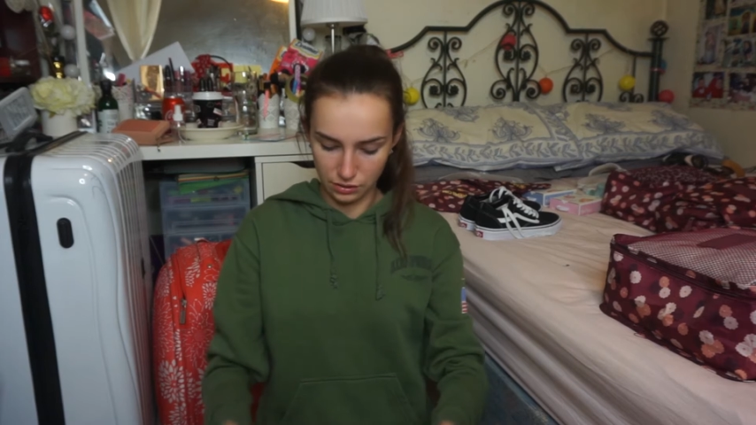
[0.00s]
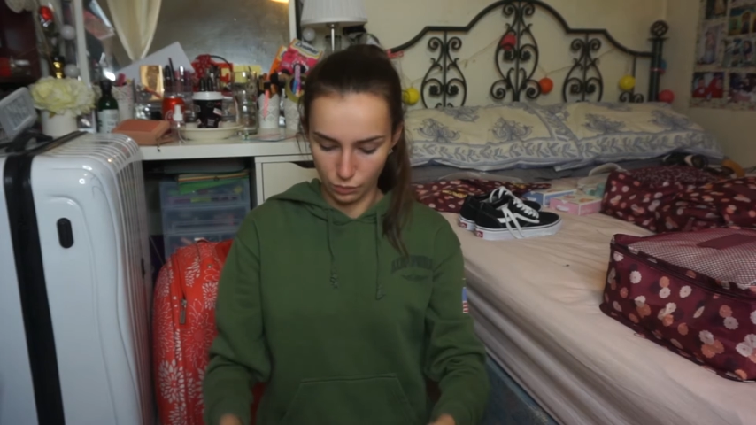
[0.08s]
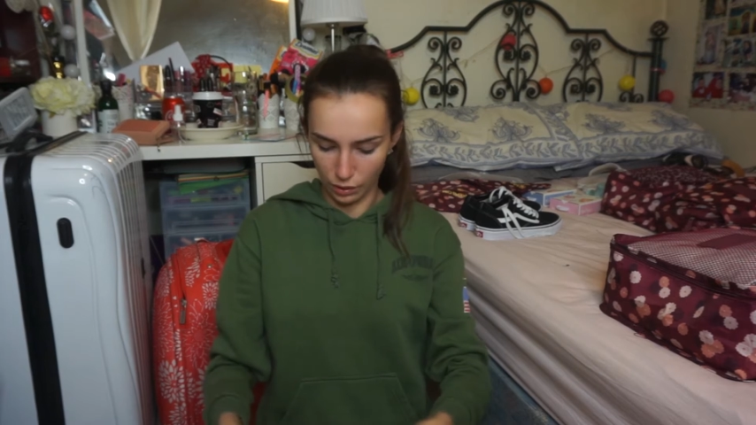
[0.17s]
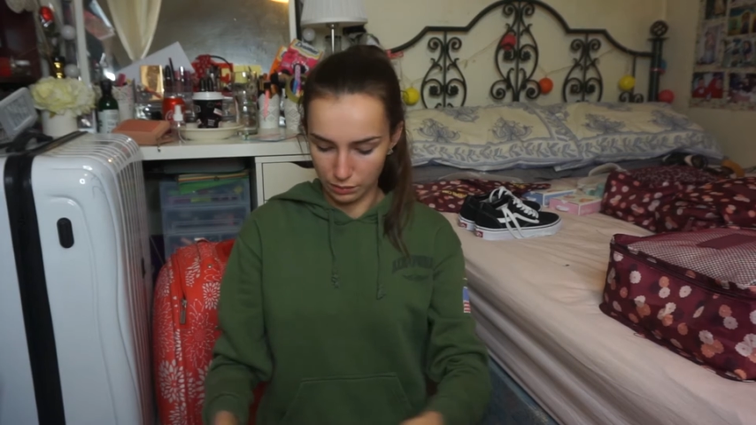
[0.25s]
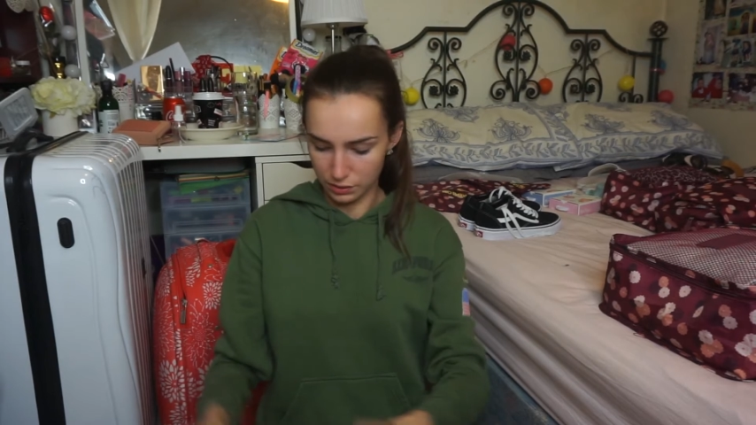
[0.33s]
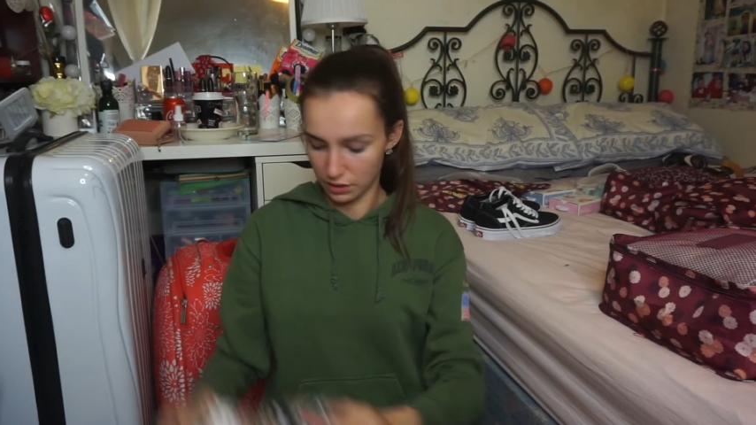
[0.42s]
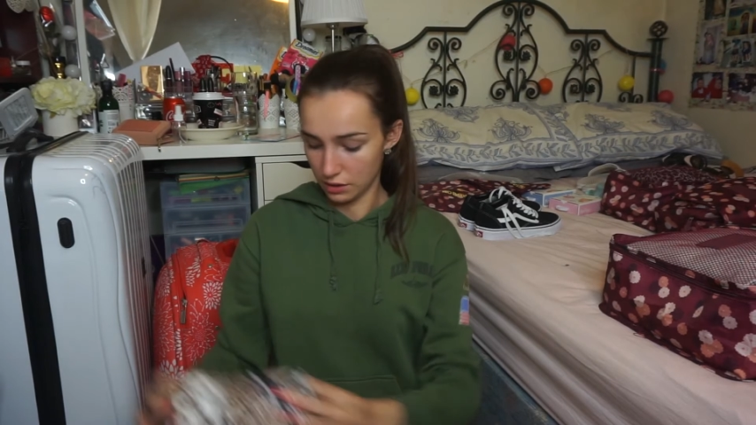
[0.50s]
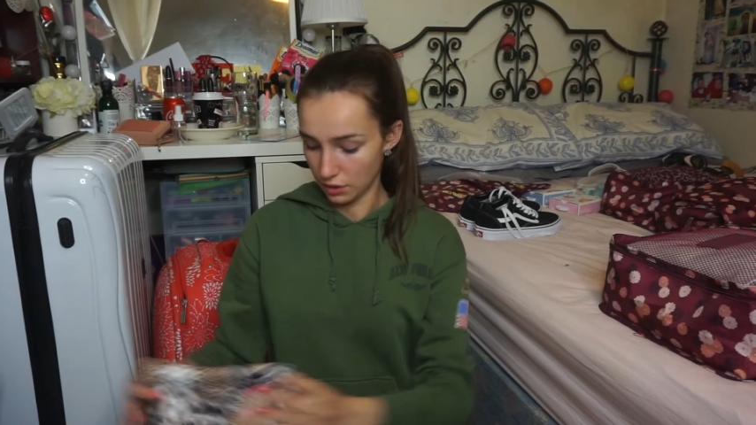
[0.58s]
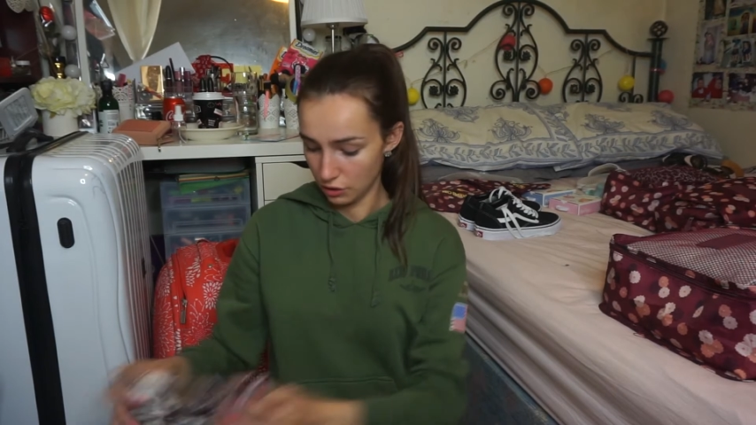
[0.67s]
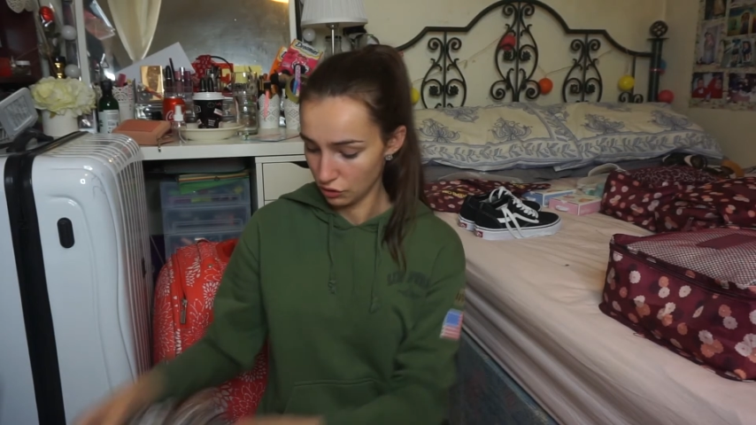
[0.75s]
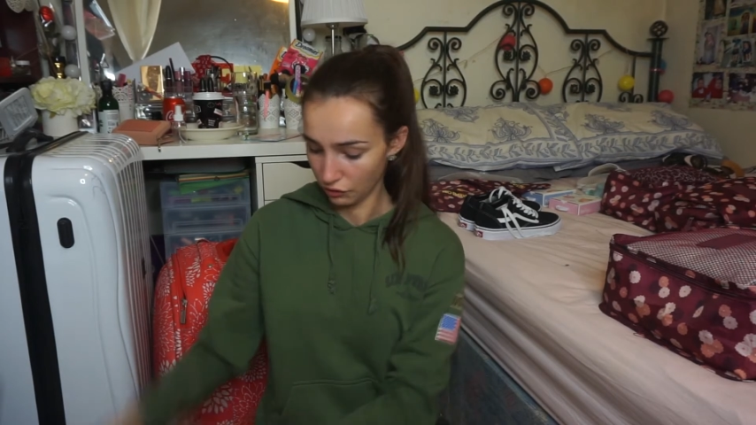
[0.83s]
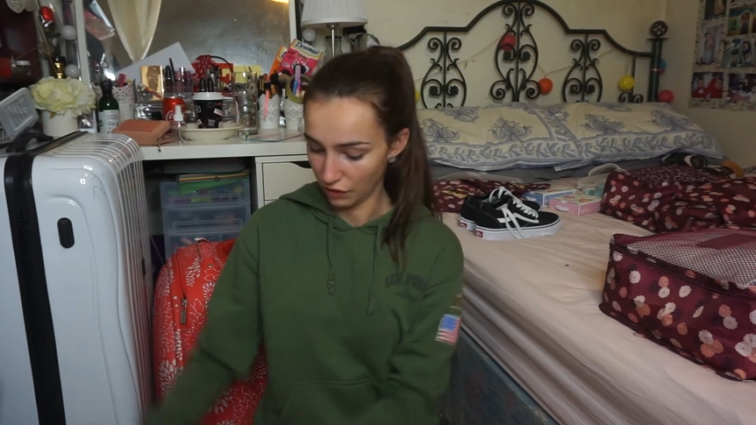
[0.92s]
website and
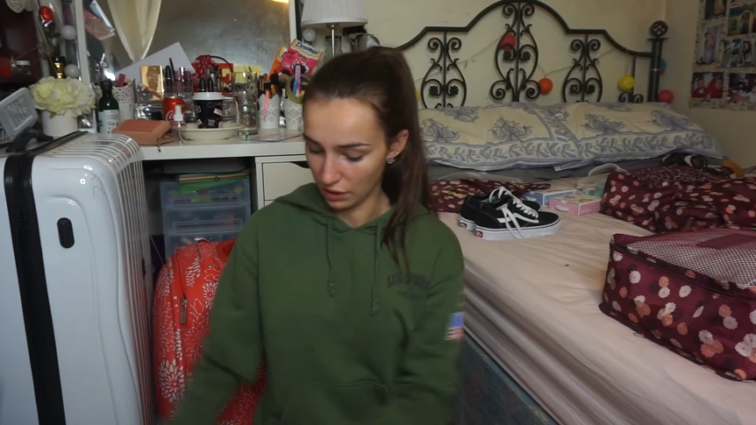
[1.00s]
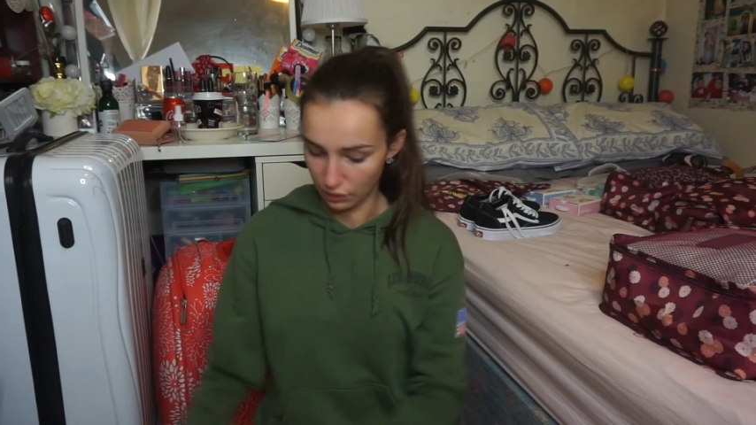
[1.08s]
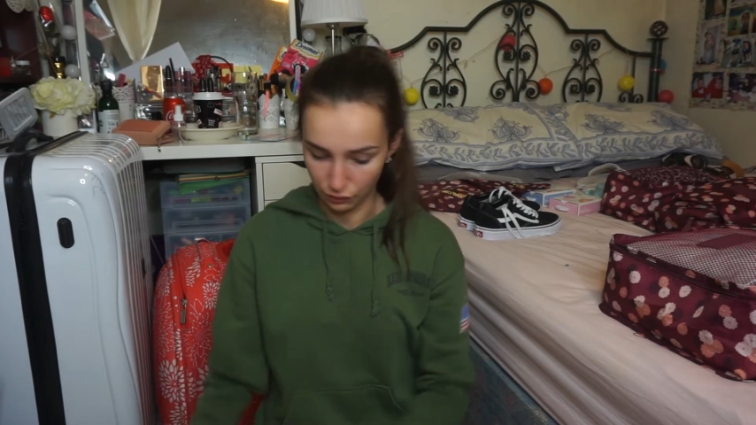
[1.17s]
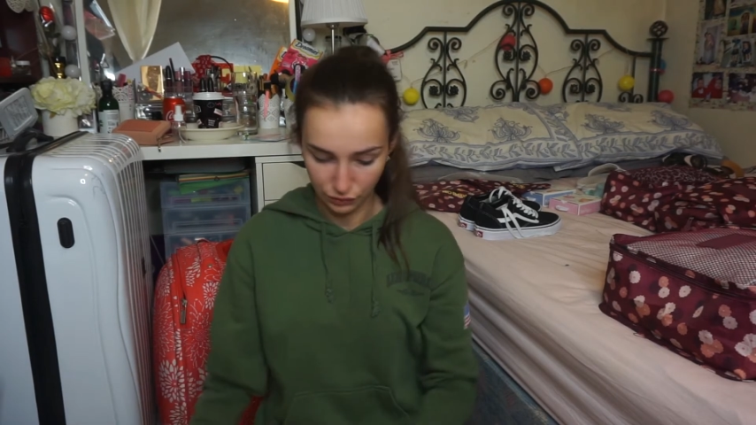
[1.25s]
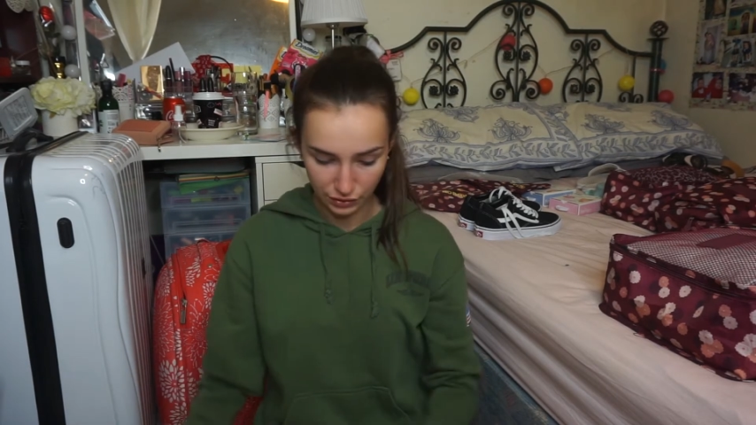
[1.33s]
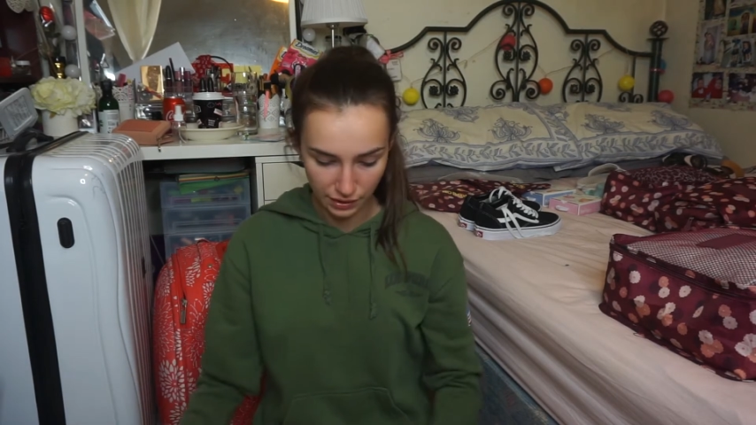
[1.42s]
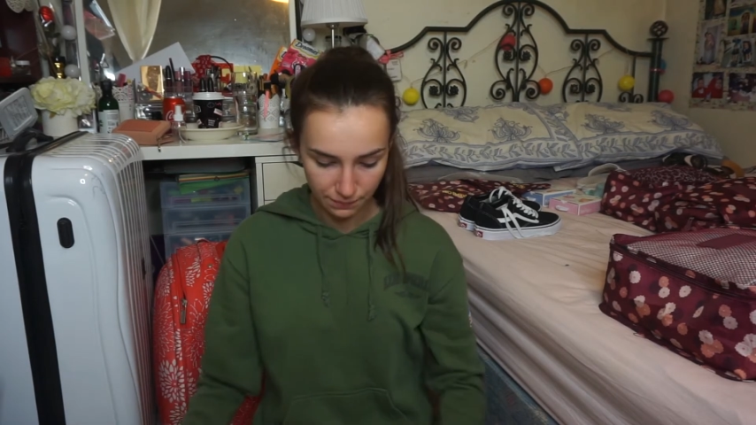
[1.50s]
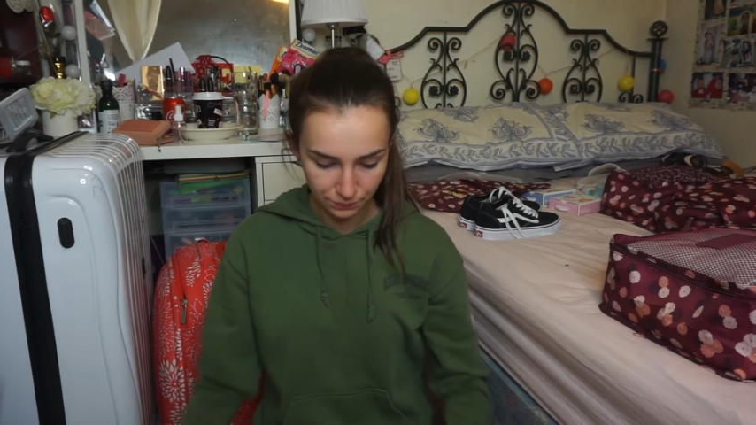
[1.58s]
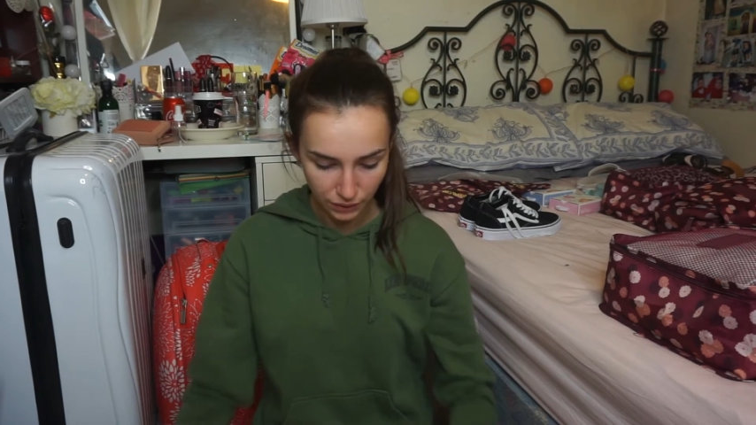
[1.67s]
I just fell in love with it,